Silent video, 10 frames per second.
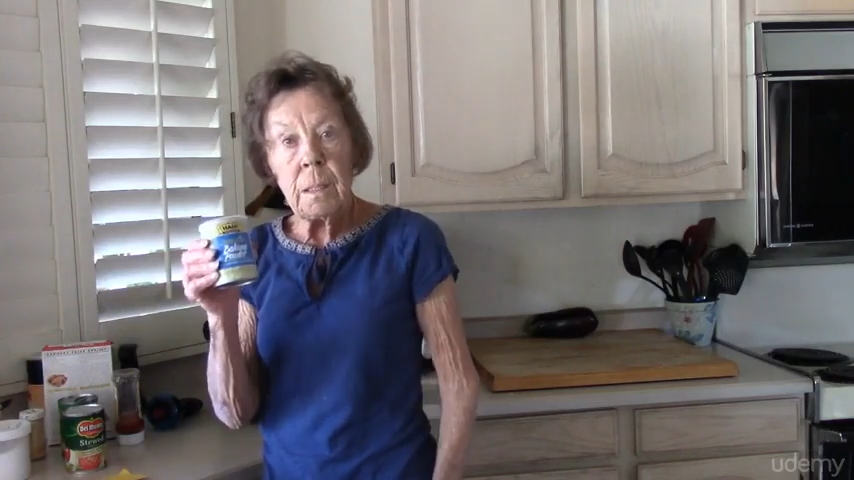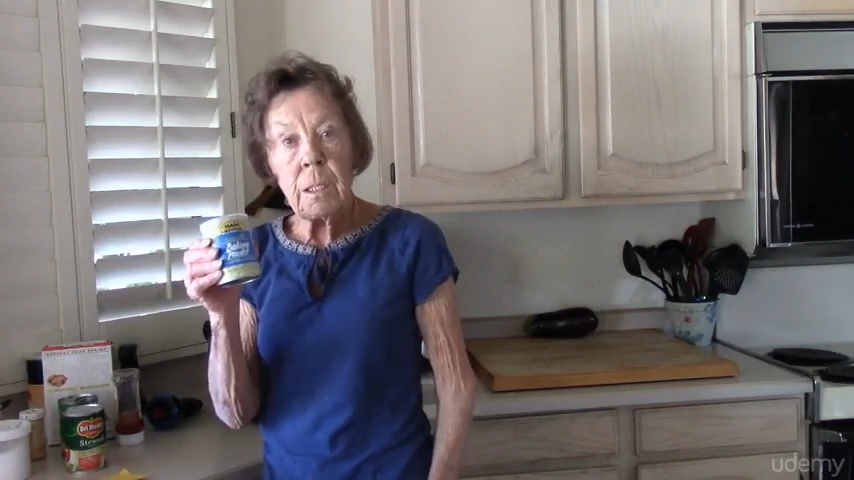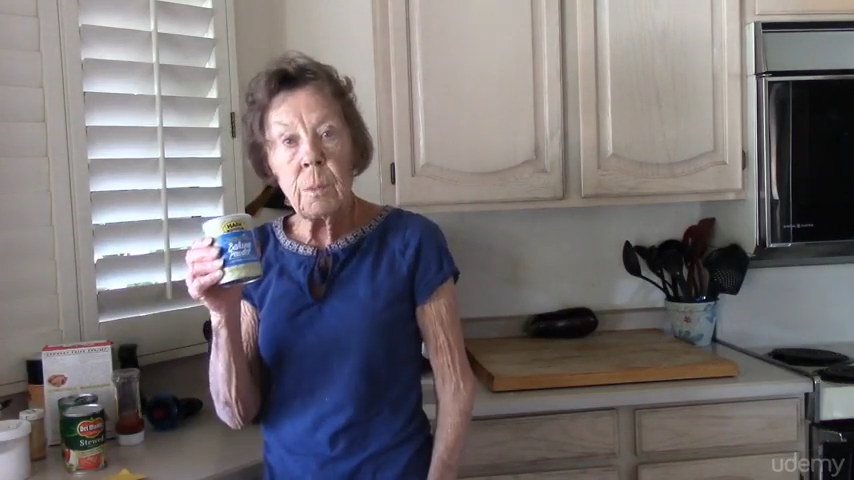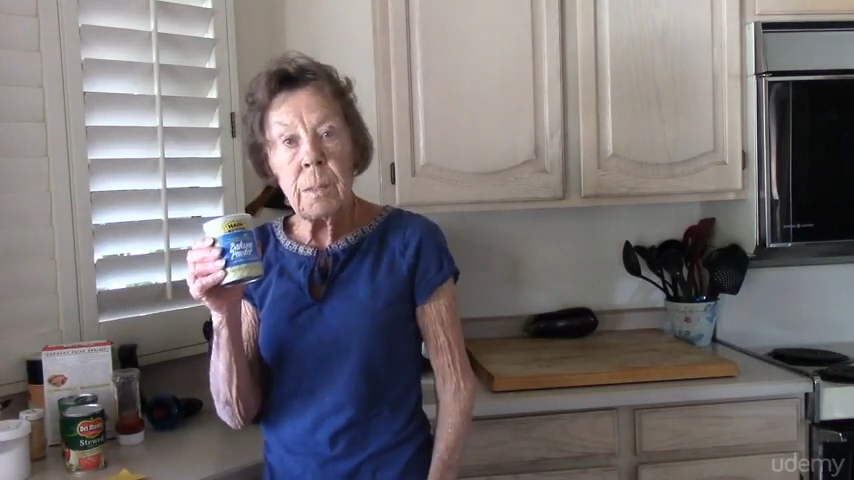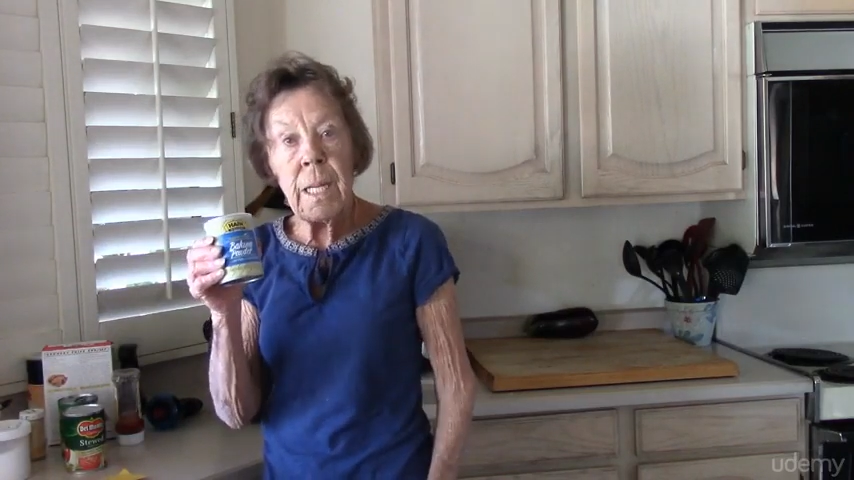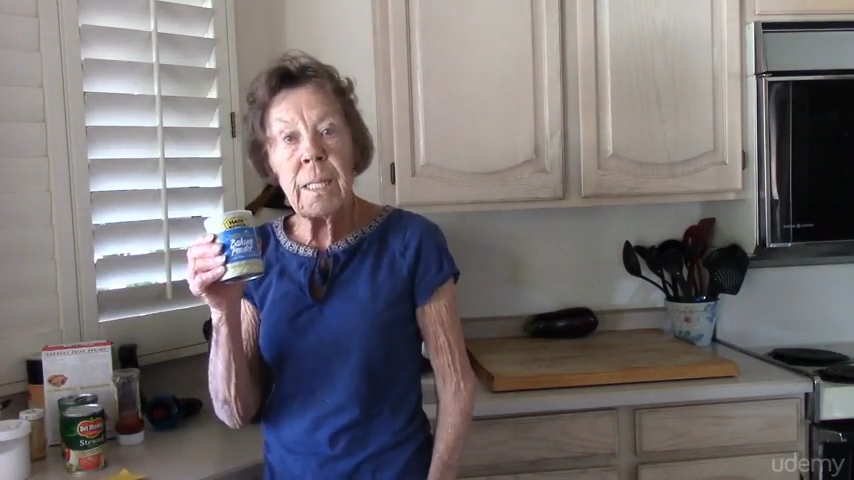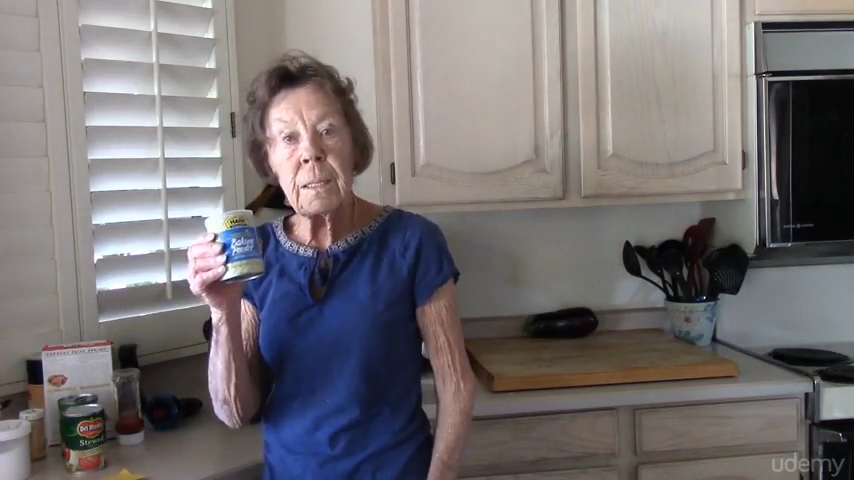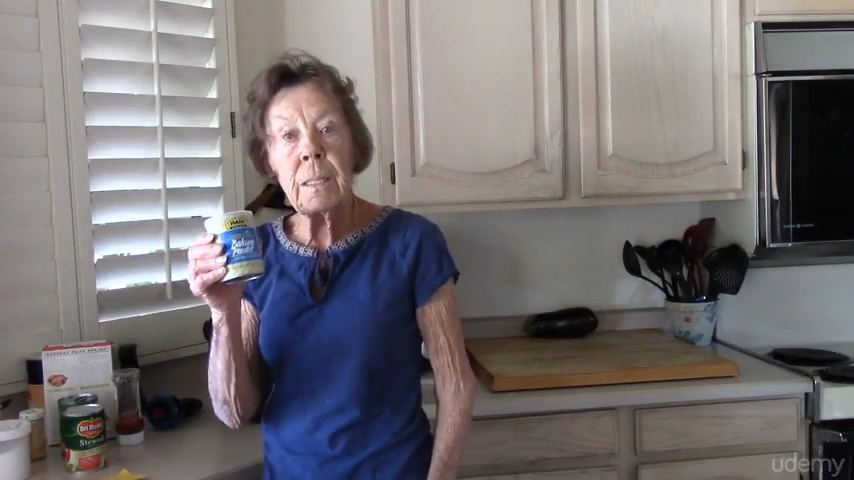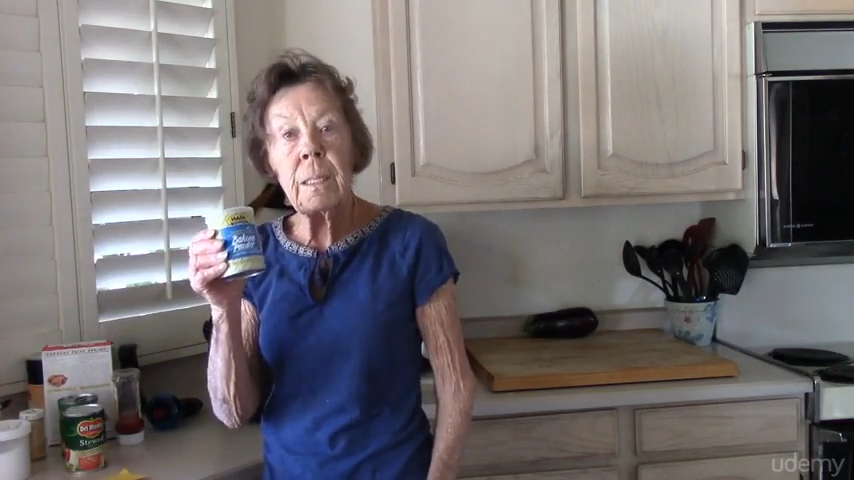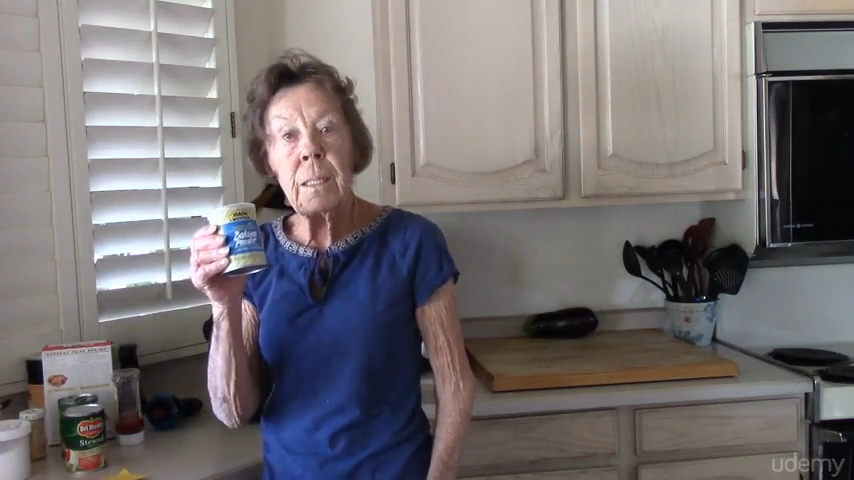This one
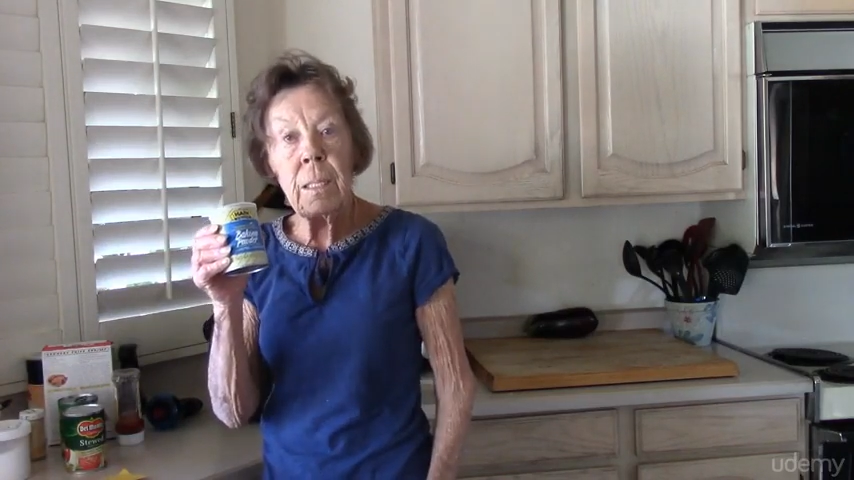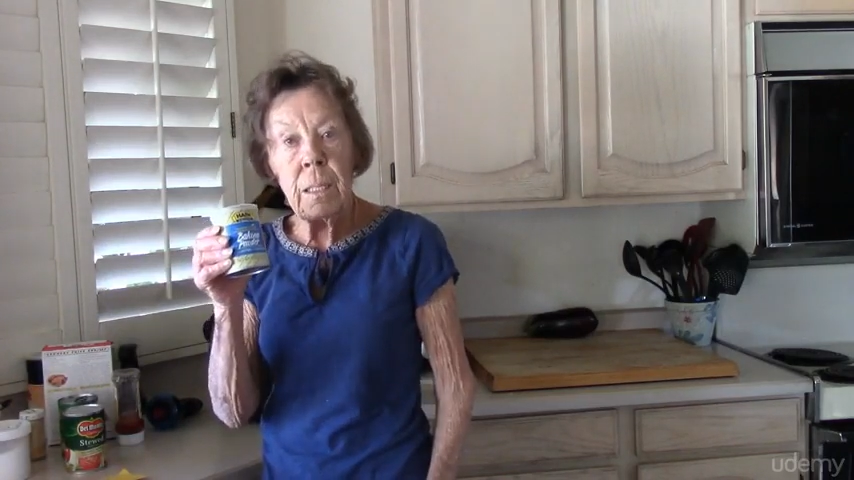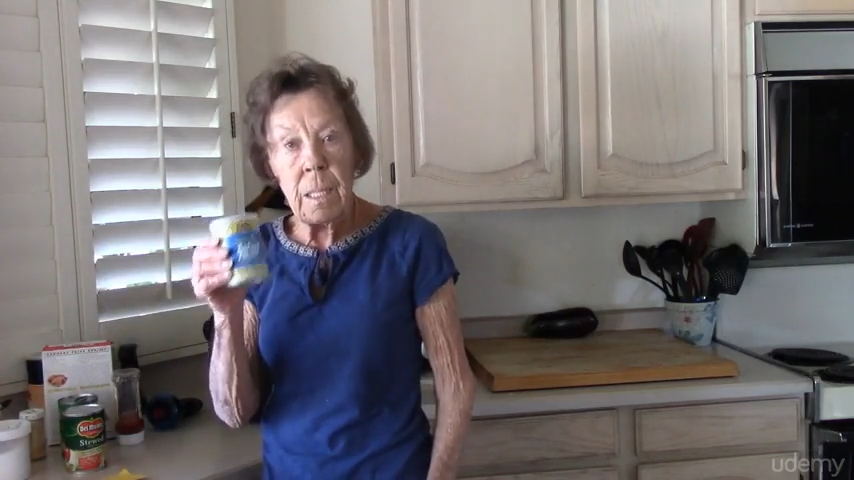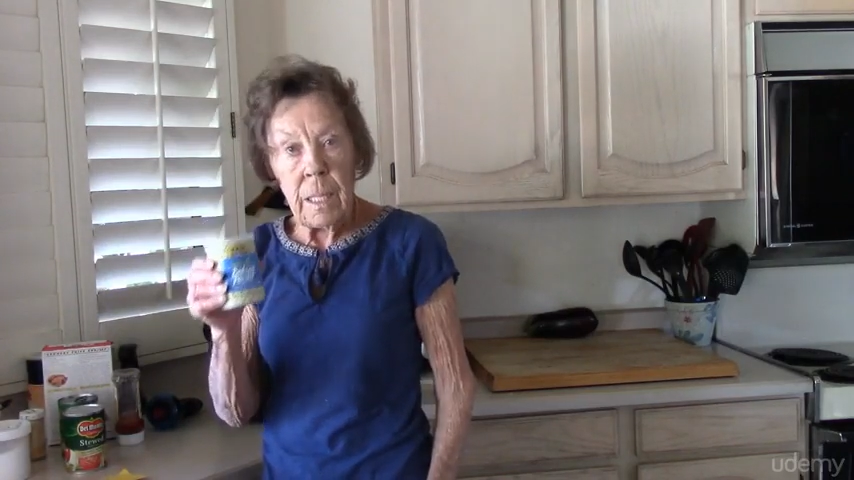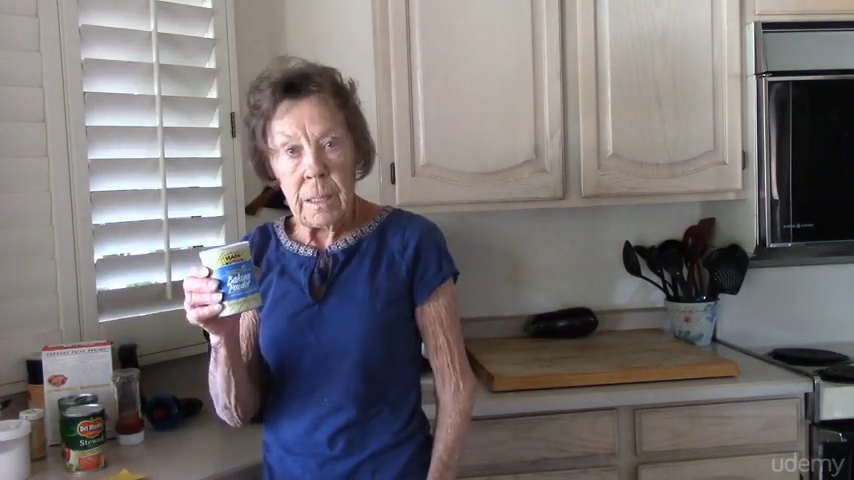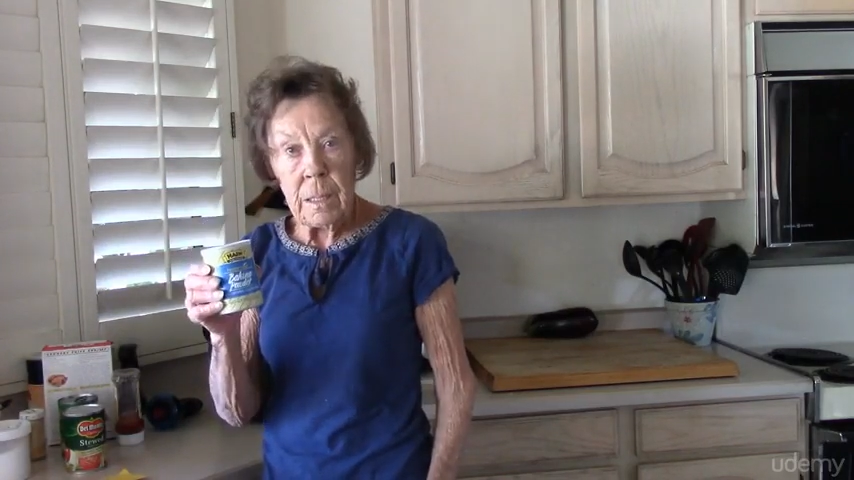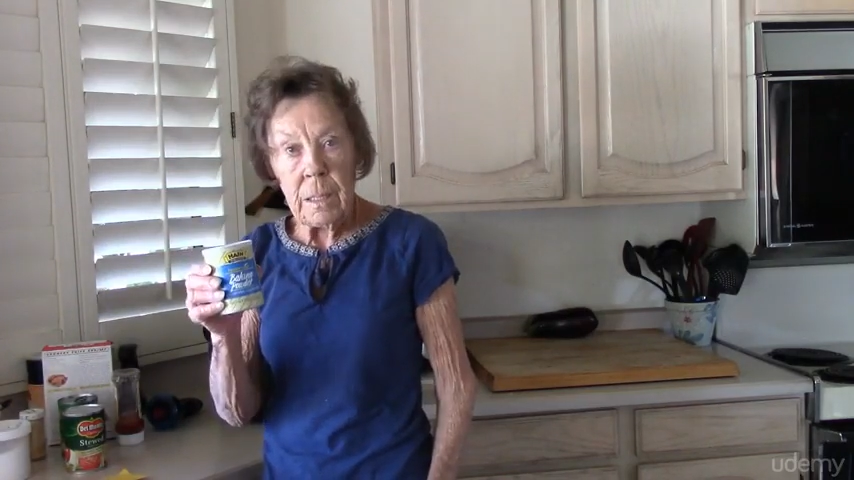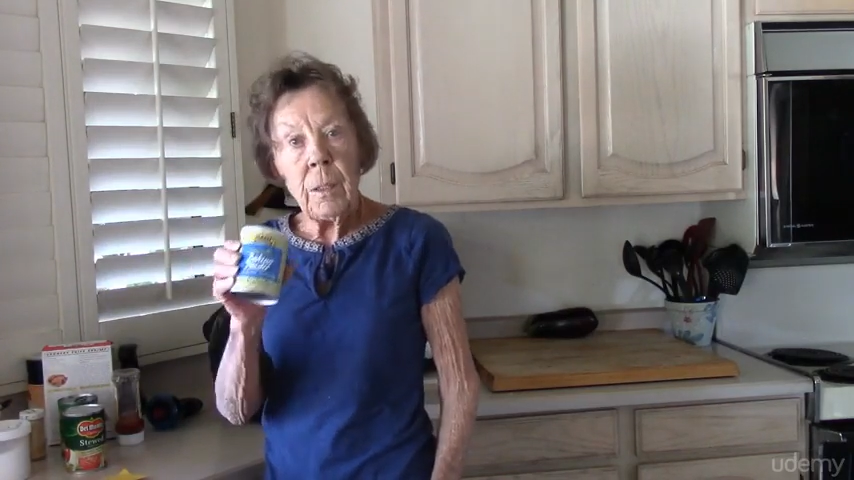has none.